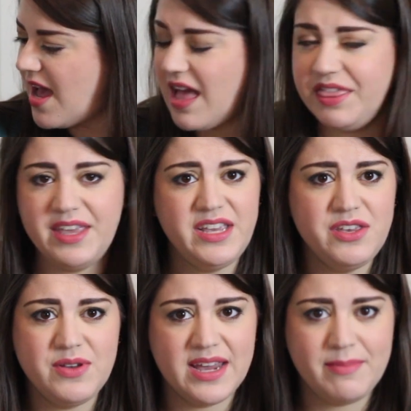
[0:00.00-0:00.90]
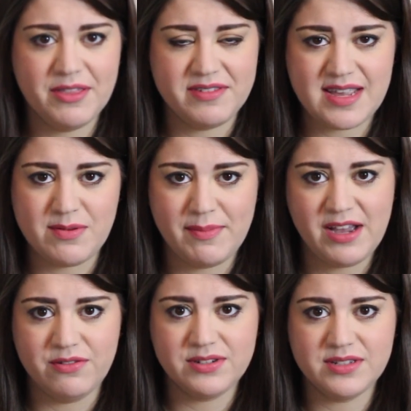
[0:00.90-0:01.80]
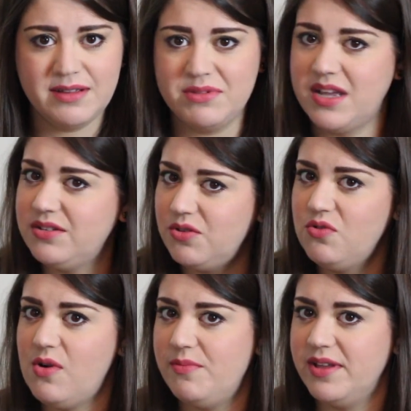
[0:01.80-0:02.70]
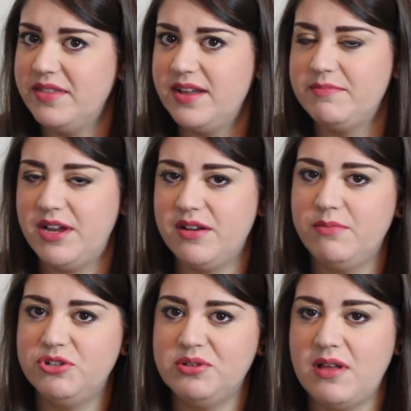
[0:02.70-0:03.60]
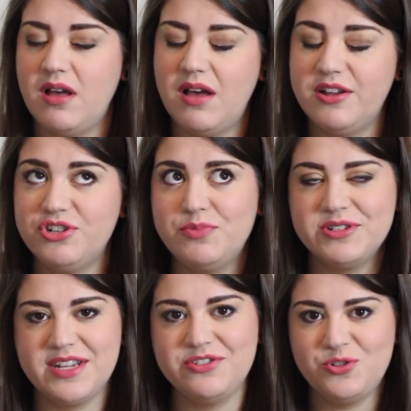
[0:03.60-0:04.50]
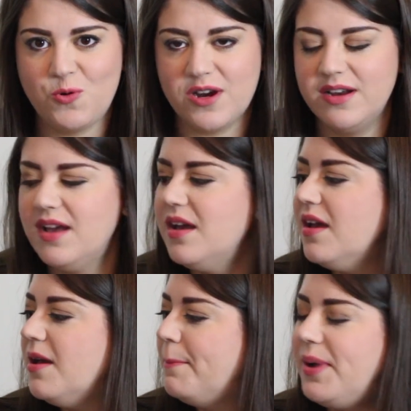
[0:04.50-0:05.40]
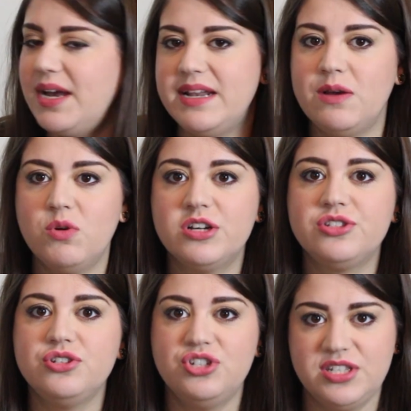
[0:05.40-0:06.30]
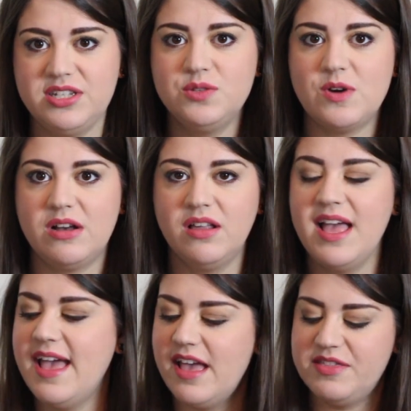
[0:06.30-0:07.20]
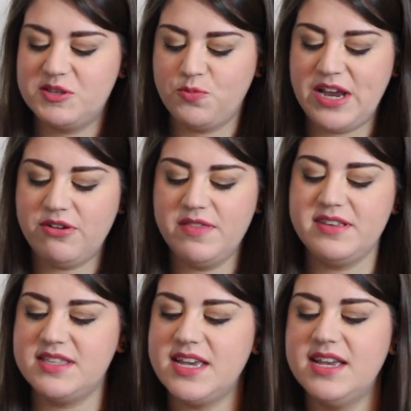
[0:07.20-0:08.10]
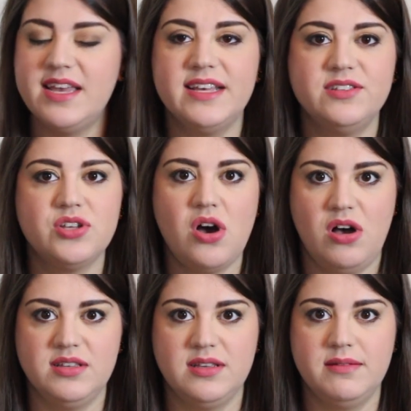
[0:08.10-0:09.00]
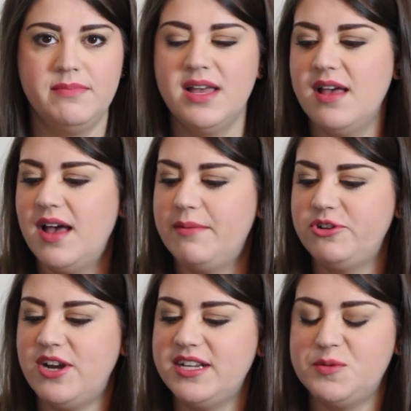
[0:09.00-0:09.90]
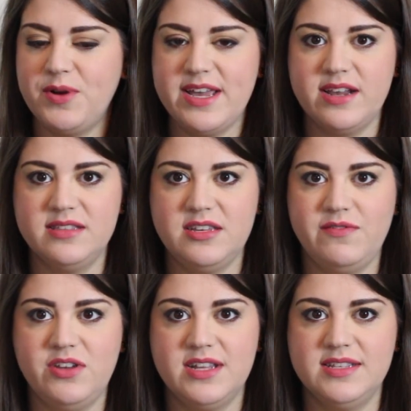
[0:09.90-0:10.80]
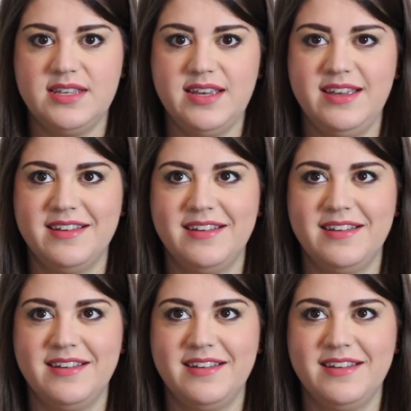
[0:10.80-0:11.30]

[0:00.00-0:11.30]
I think you get about the same amount. I'm not, don't quote me on that. I'm not one hundred percent sure. But it works just as well. And the sprayer on this thing is awesome. I'm going to try to spray it and see if you can see.